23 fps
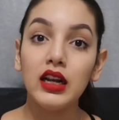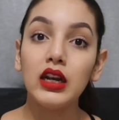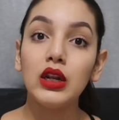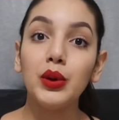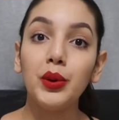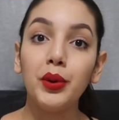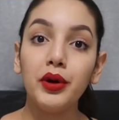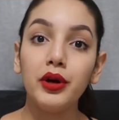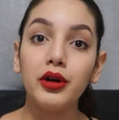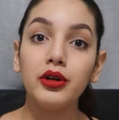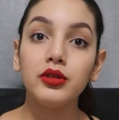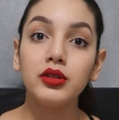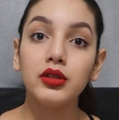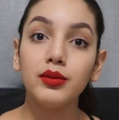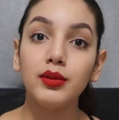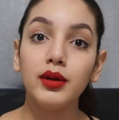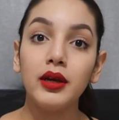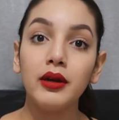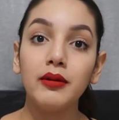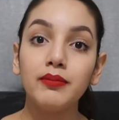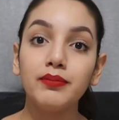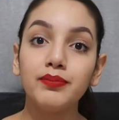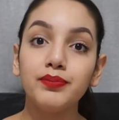unloyal to
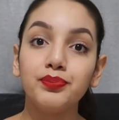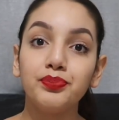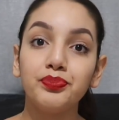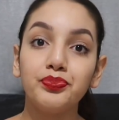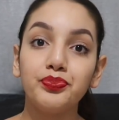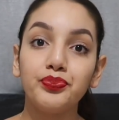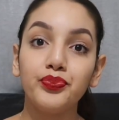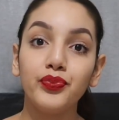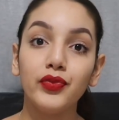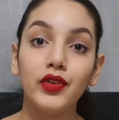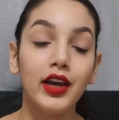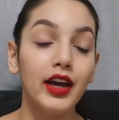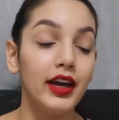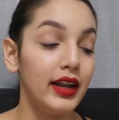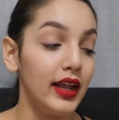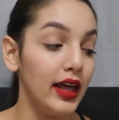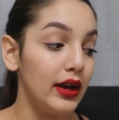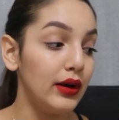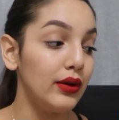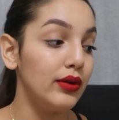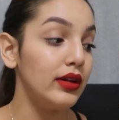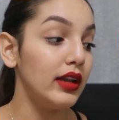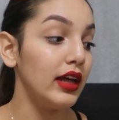me, and
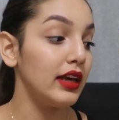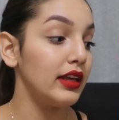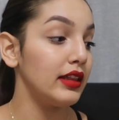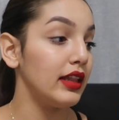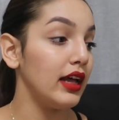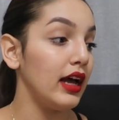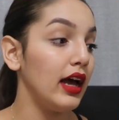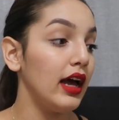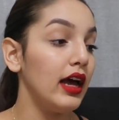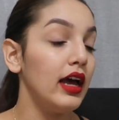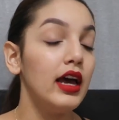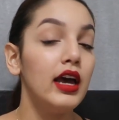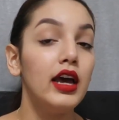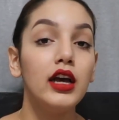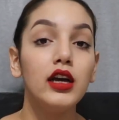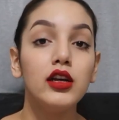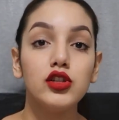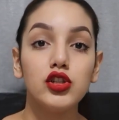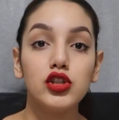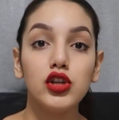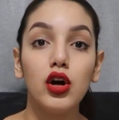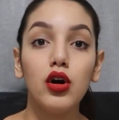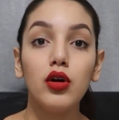I don't like that.
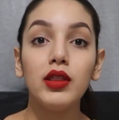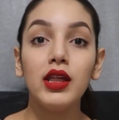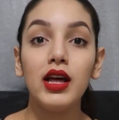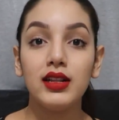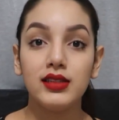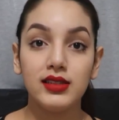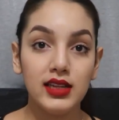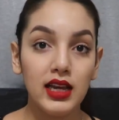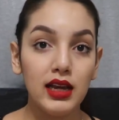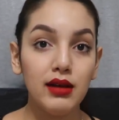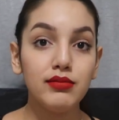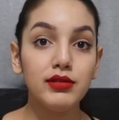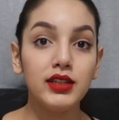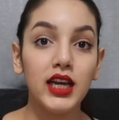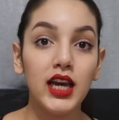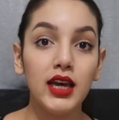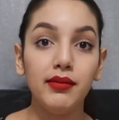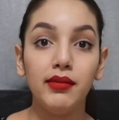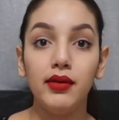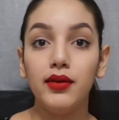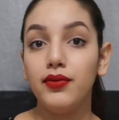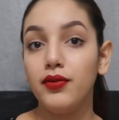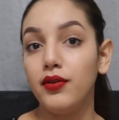So that same
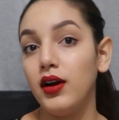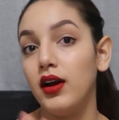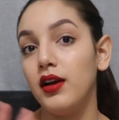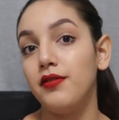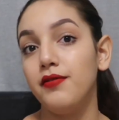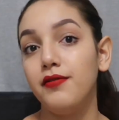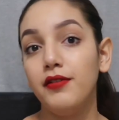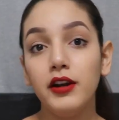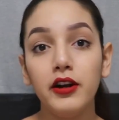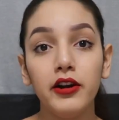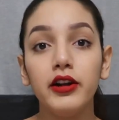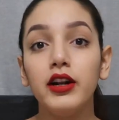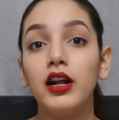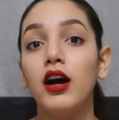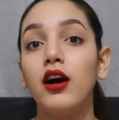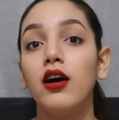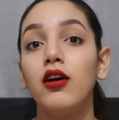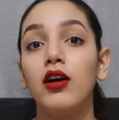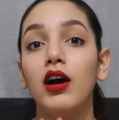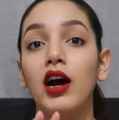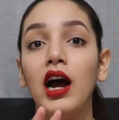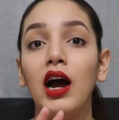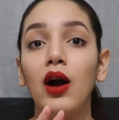day, before I figured
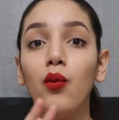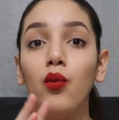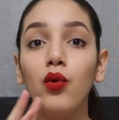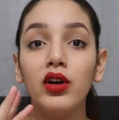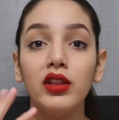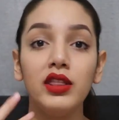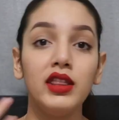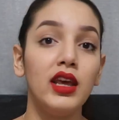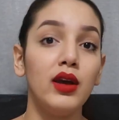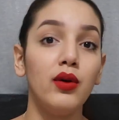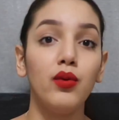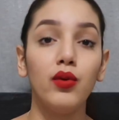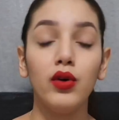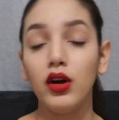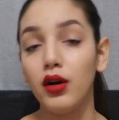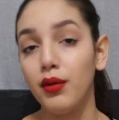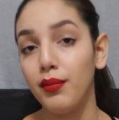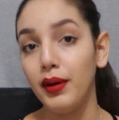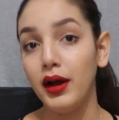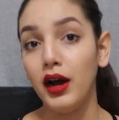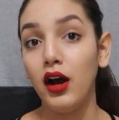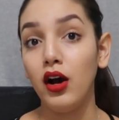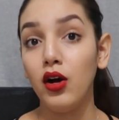out what they were
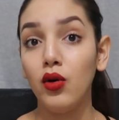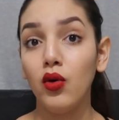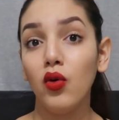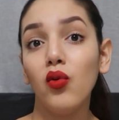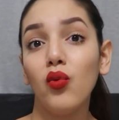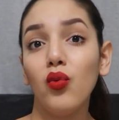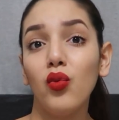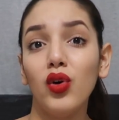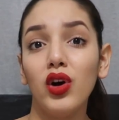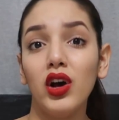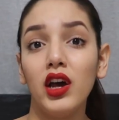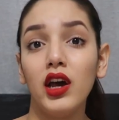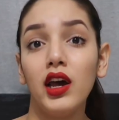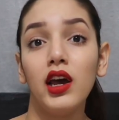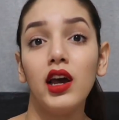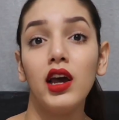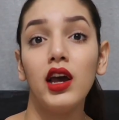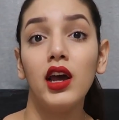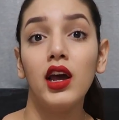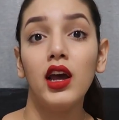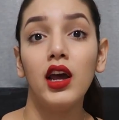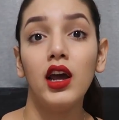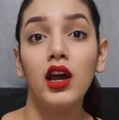about,
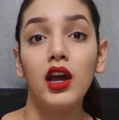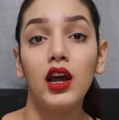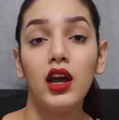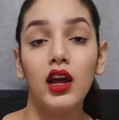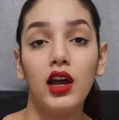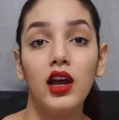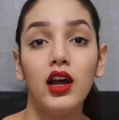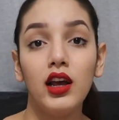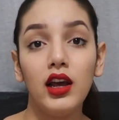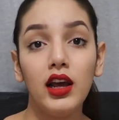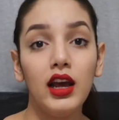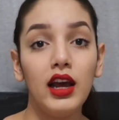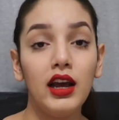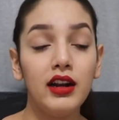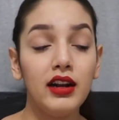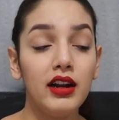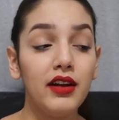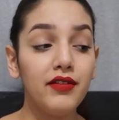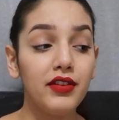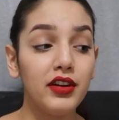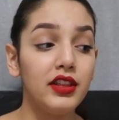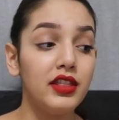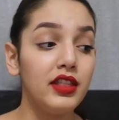what
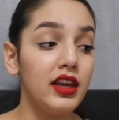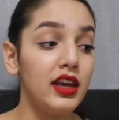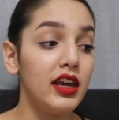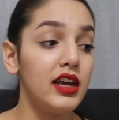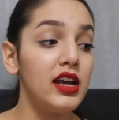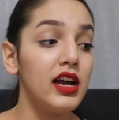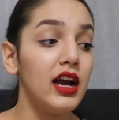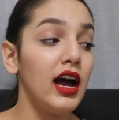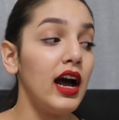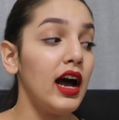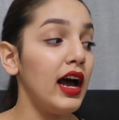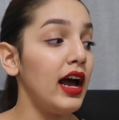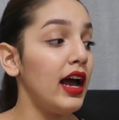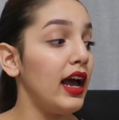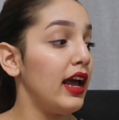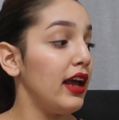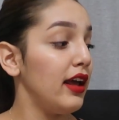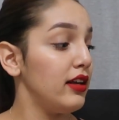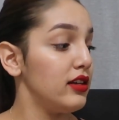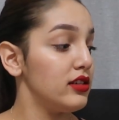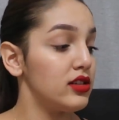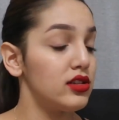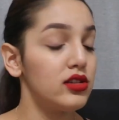and everything,
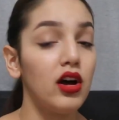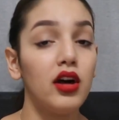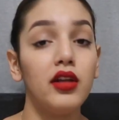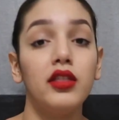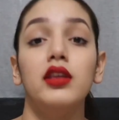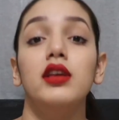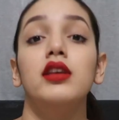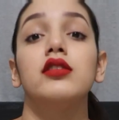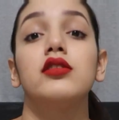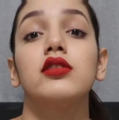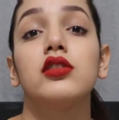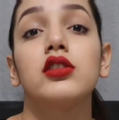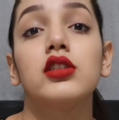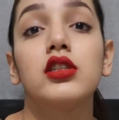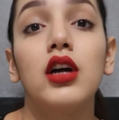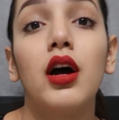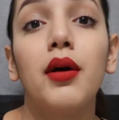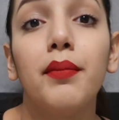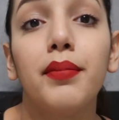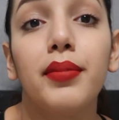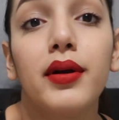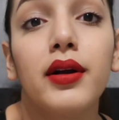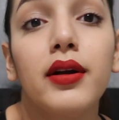I saw this
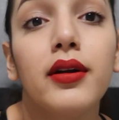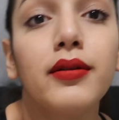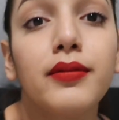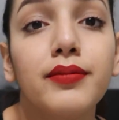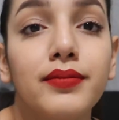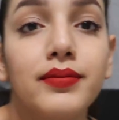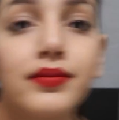jumper